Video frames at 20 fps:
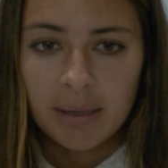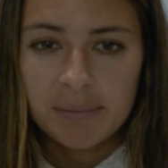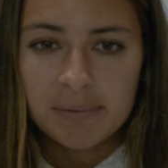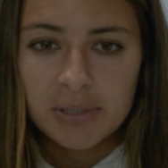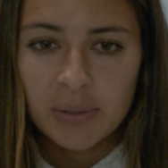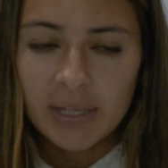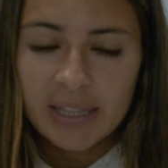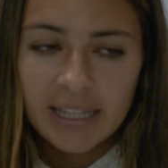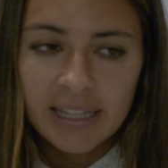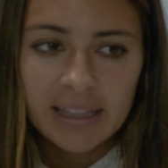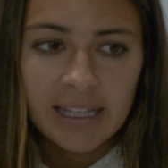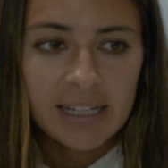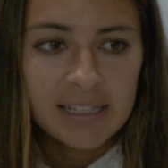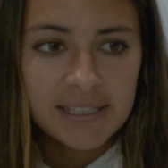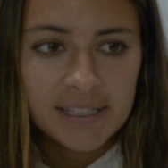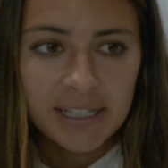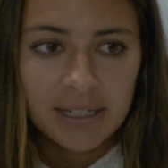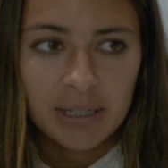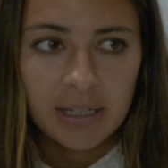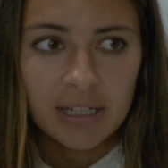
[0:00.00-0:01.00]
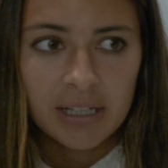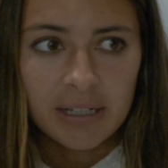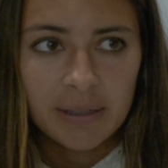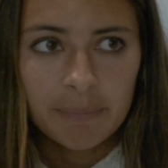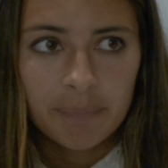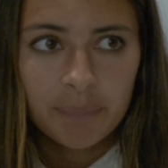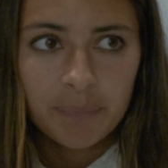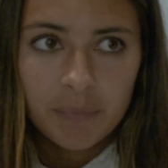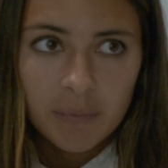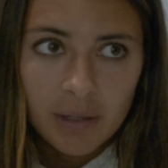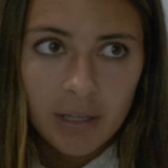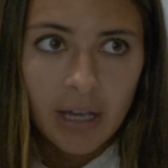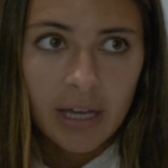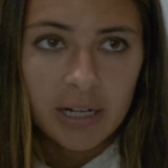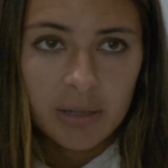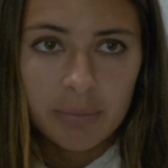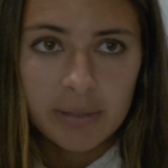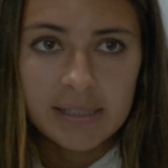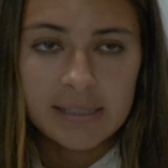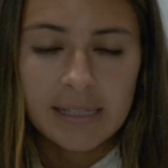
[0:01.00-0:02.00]
So I think that's going to
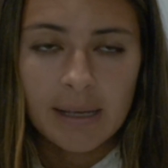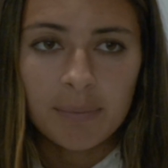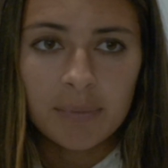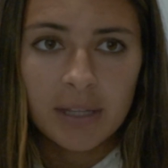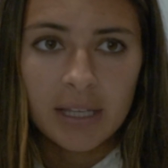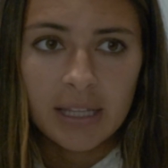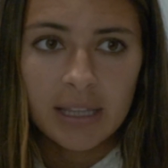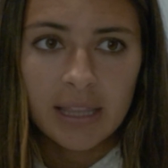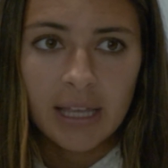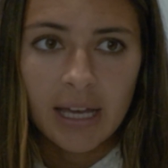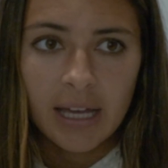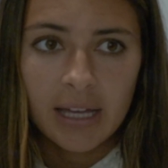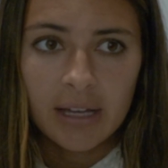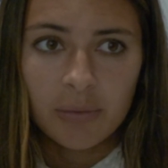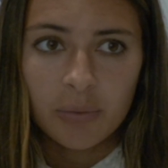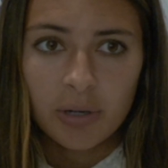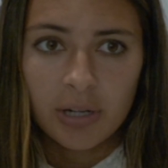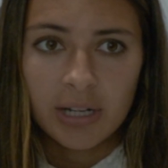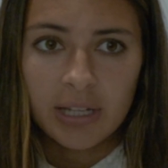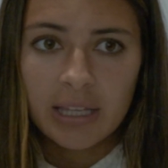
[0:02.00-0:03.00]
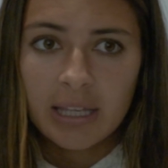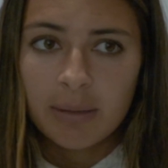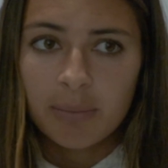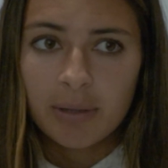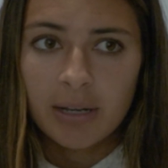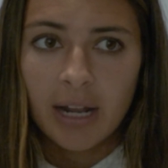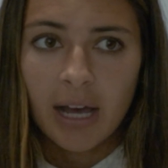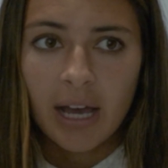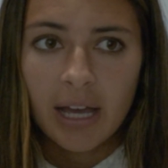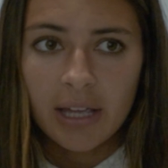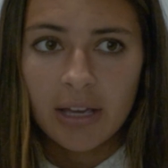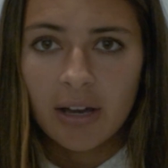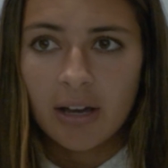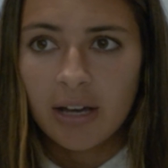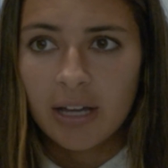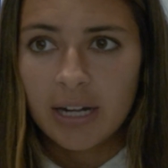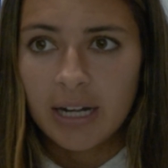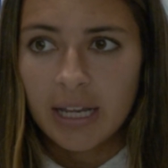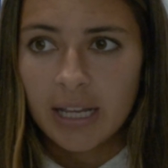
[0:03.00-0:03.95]
kind of be something that we're going to keep an eye on.